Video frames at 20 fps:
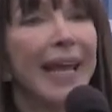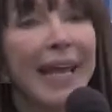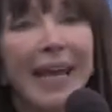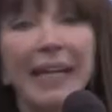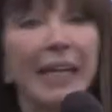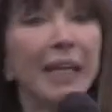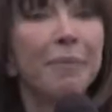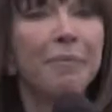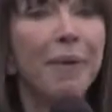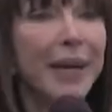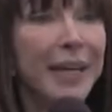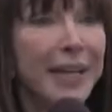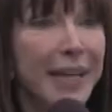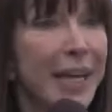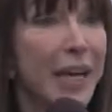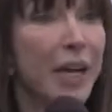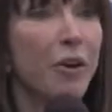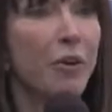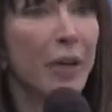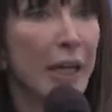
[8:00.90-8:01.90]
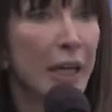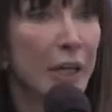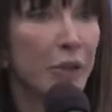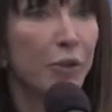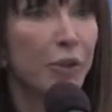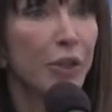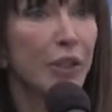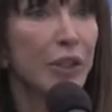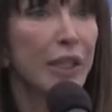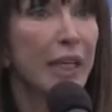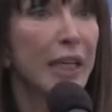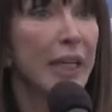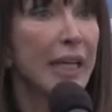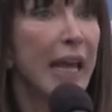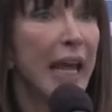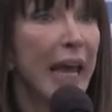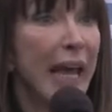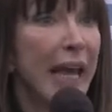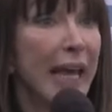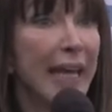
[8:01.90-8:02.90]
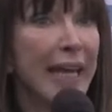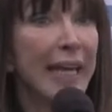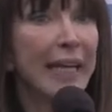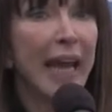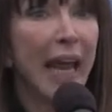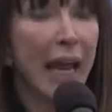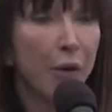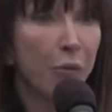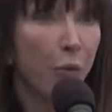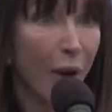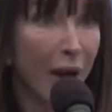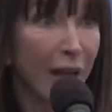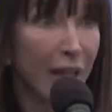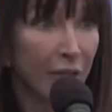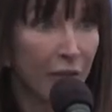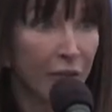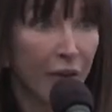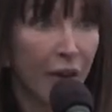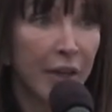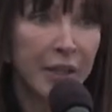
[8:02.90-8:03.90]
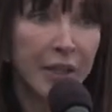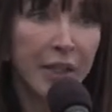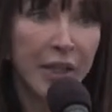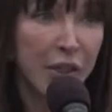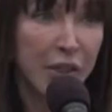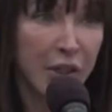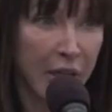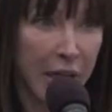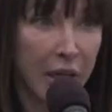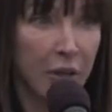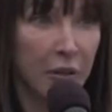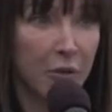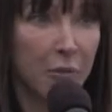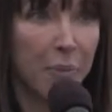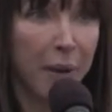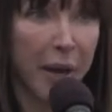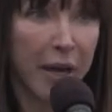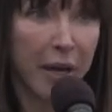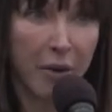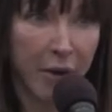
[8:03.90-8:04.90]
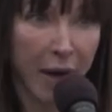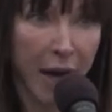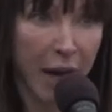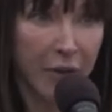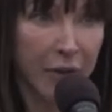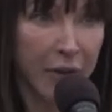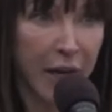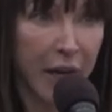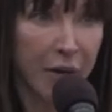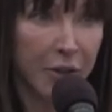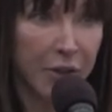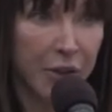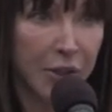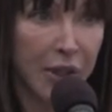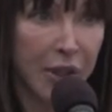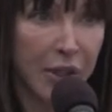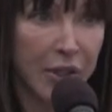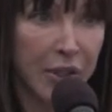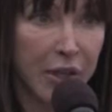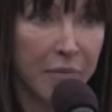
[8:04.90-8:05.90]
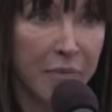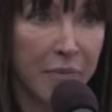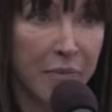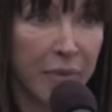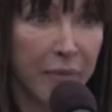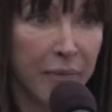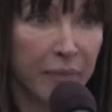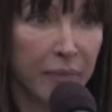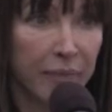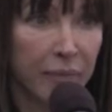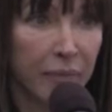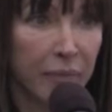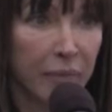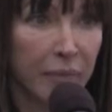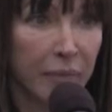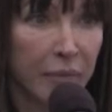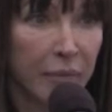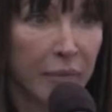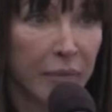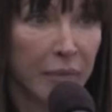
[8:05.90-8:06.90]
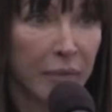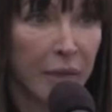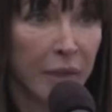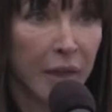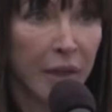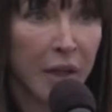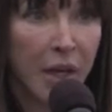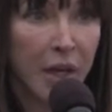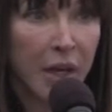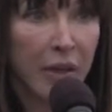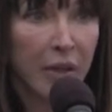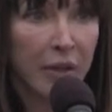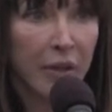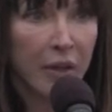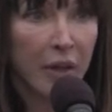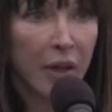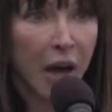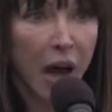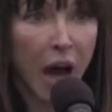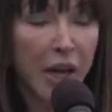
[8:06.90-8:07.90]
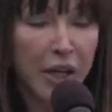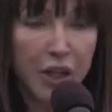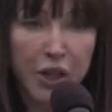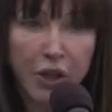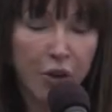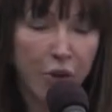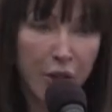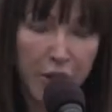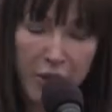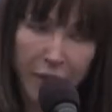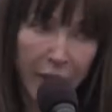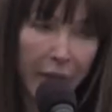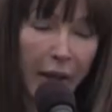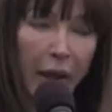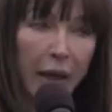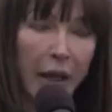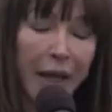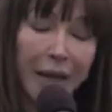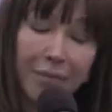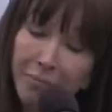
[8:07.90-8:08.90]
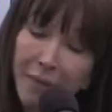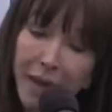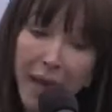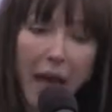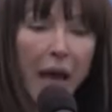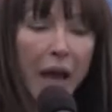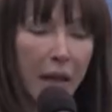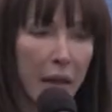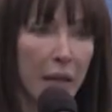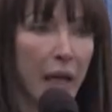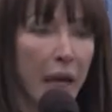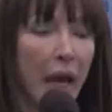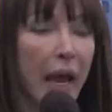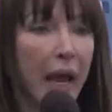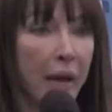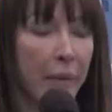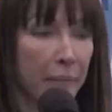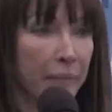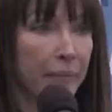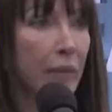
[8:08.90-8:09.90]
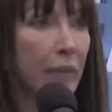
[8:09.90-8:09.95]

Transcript: Anybody here interested in a well-funded, single-payer healthcare system? I sure as hell am.